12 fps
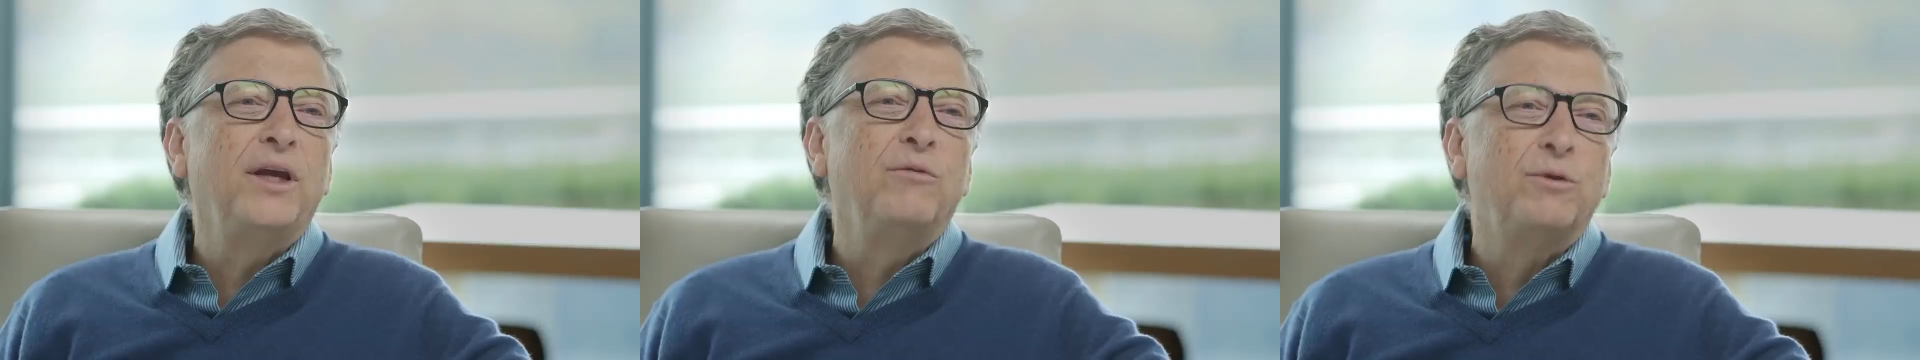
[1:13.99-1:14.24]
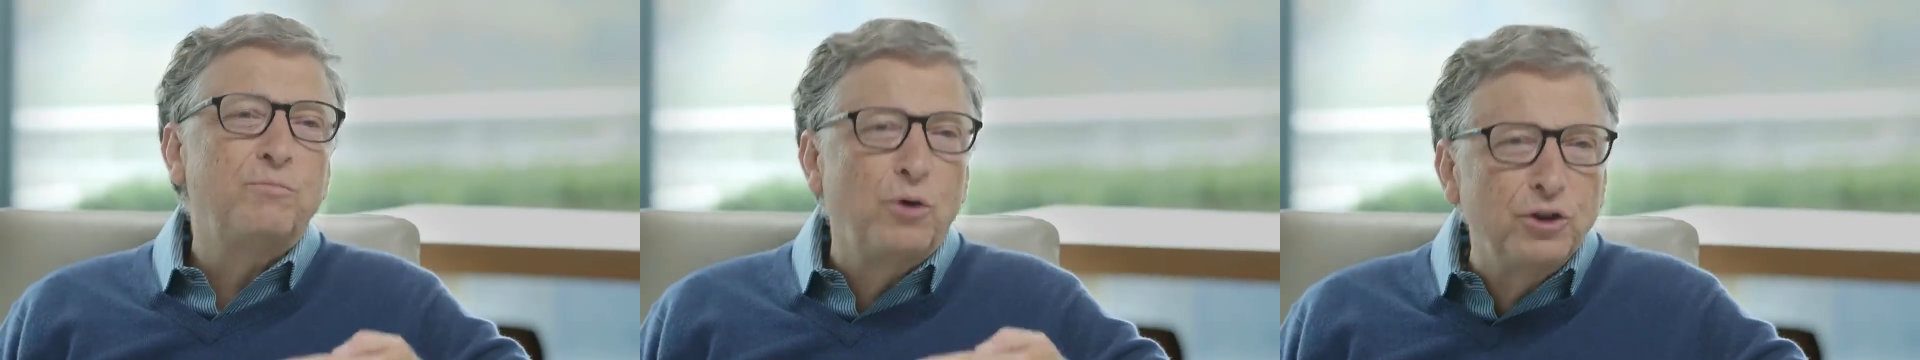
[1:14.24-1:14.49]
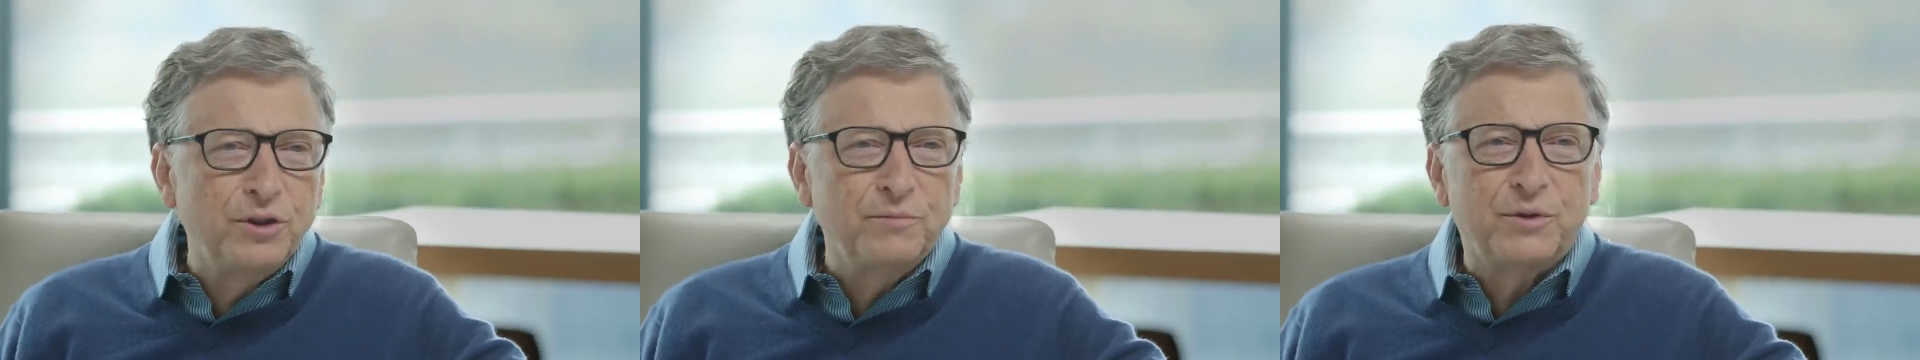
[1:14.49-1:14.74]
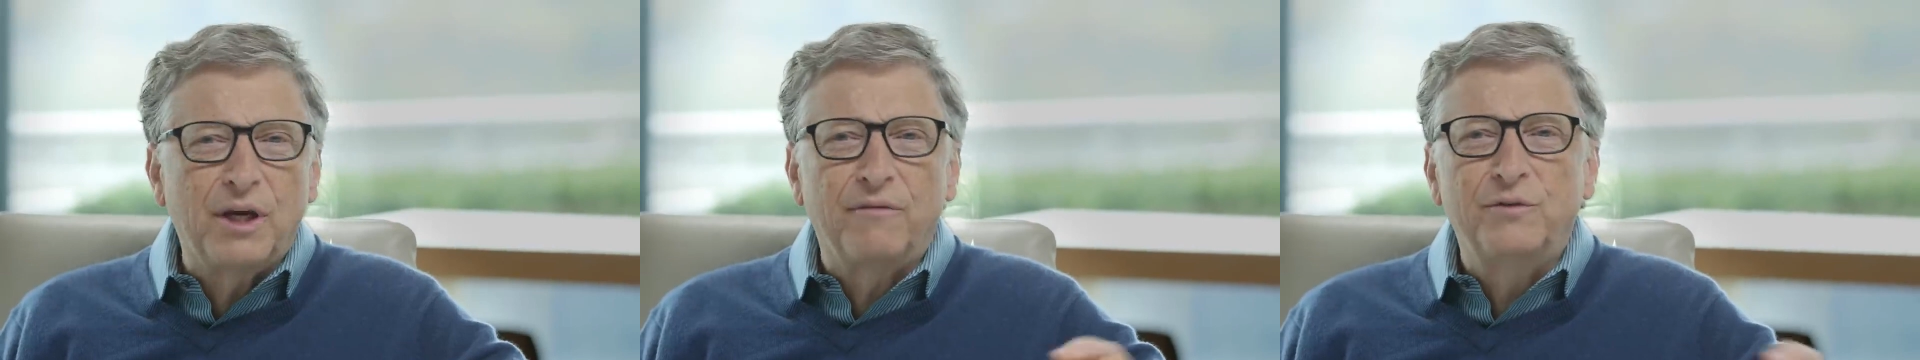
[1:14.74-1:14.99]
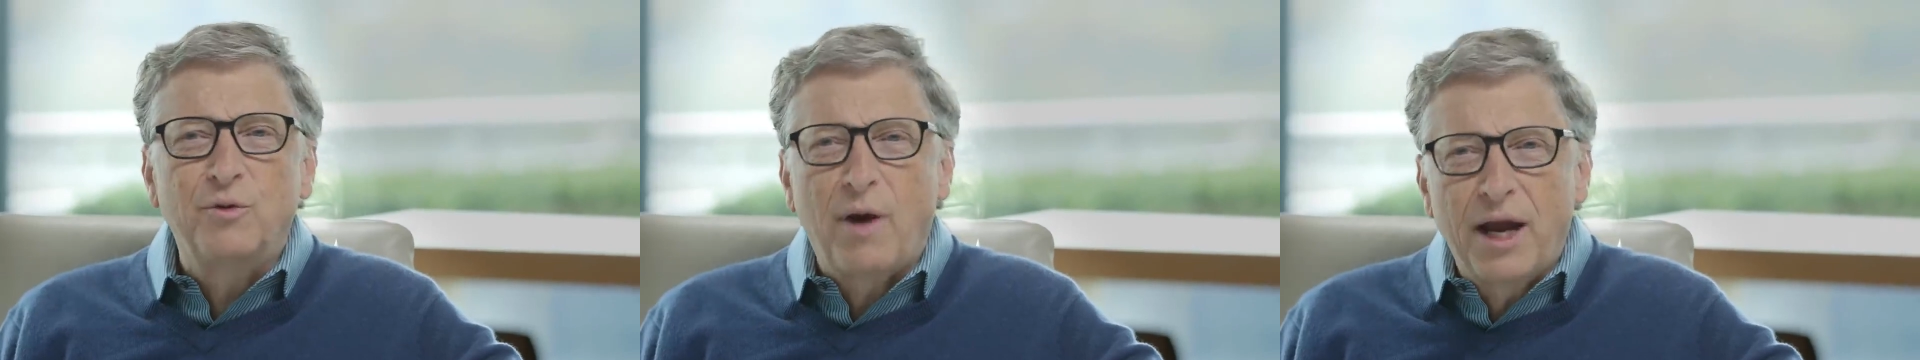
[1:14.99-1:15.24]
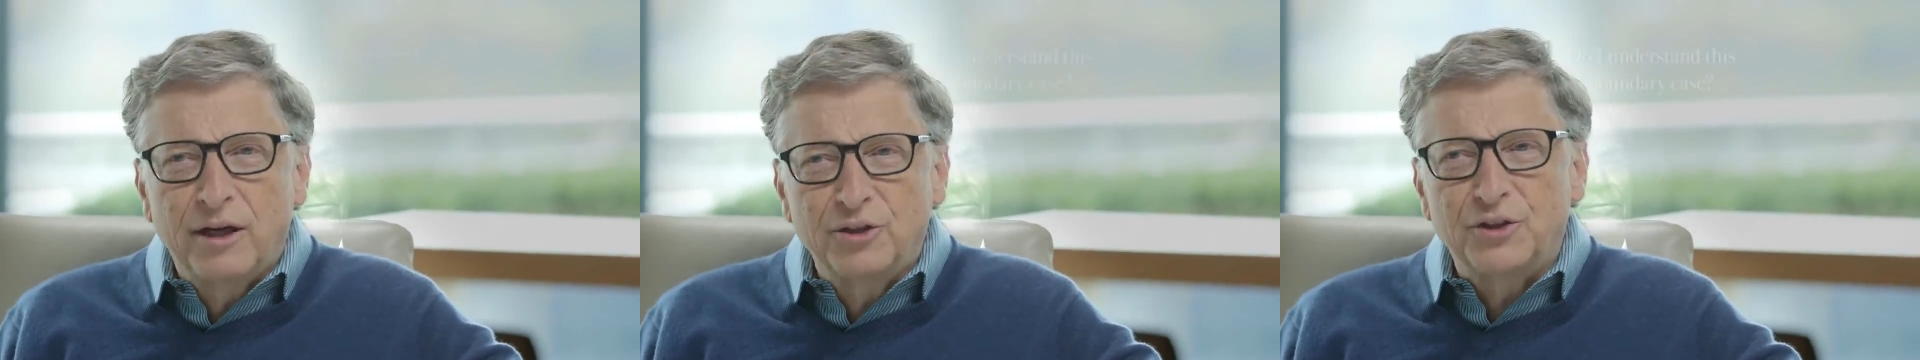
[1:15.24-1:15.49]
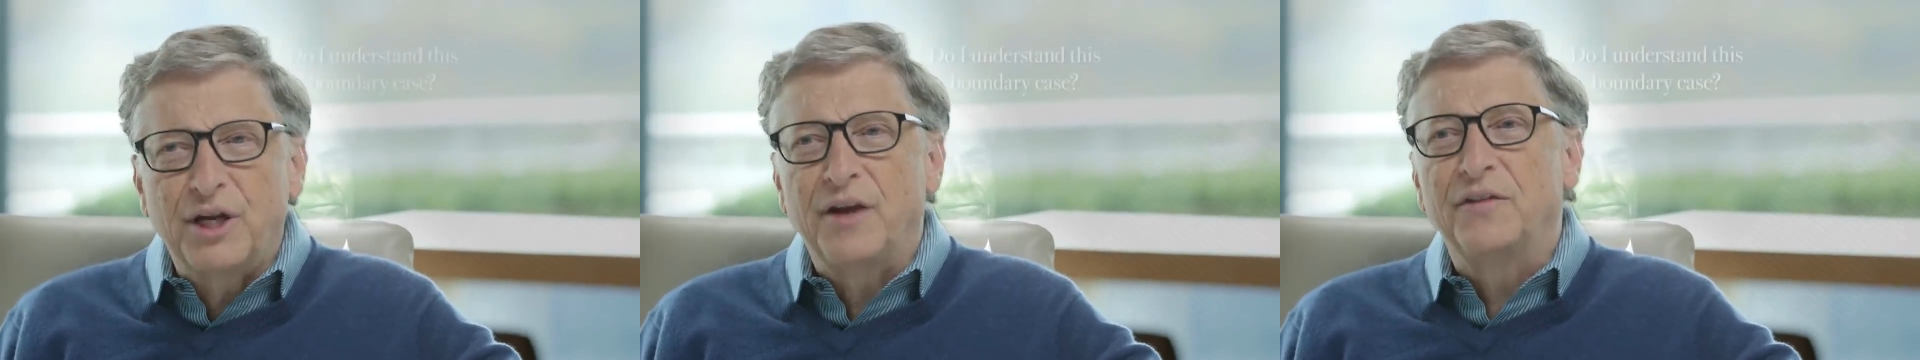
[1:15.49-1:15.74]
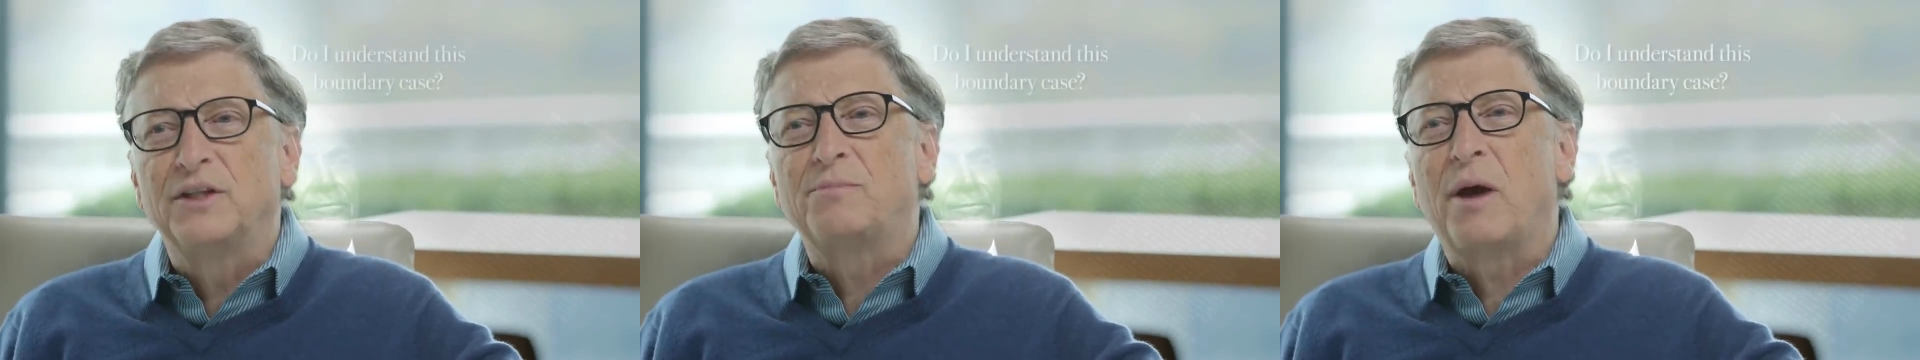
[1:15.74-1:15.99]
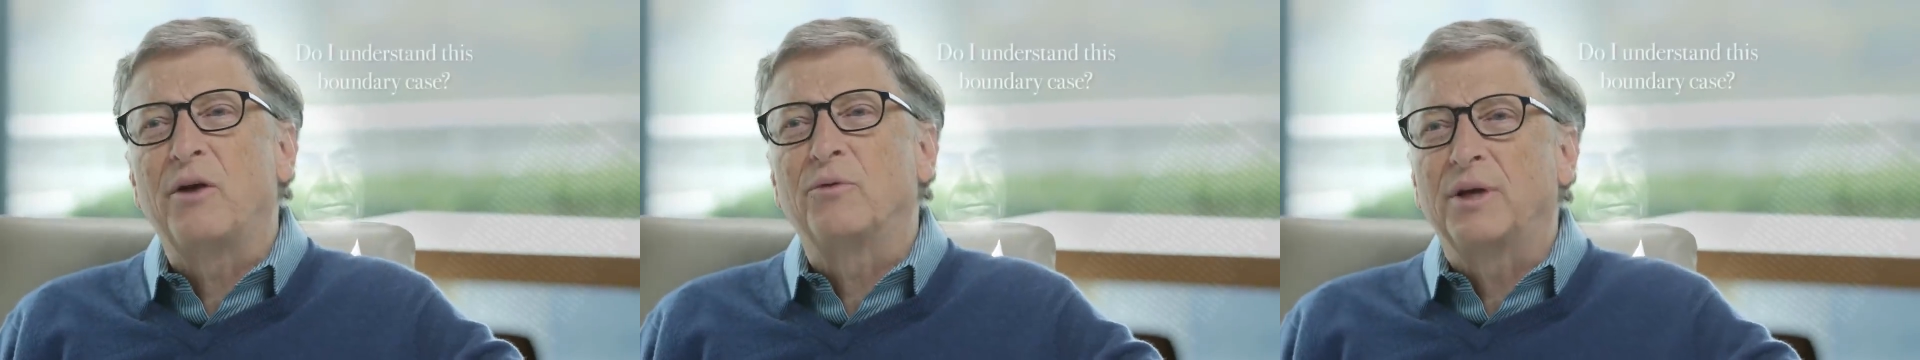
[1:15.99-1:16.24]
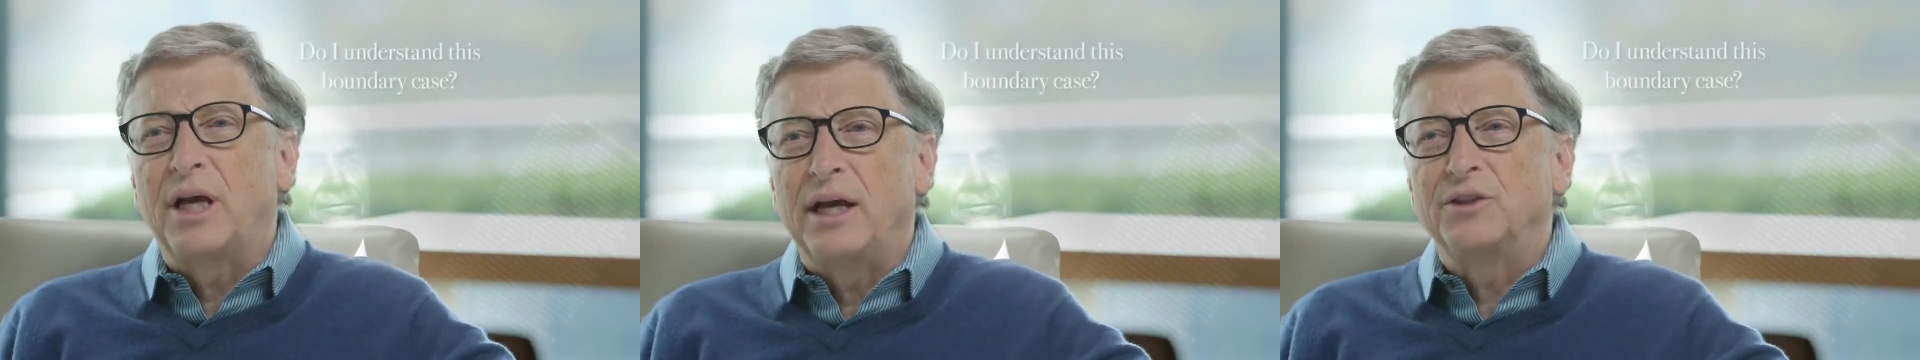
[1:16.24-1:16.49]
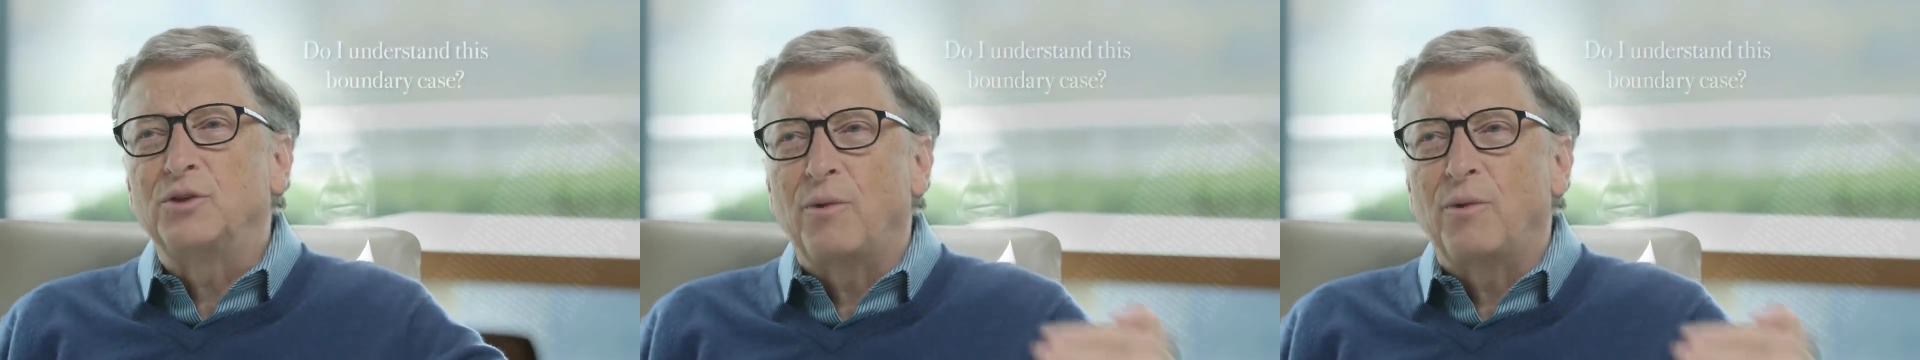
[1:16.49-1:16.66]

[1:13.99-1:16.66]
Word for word: he would push himself. Do I understand this boundary case?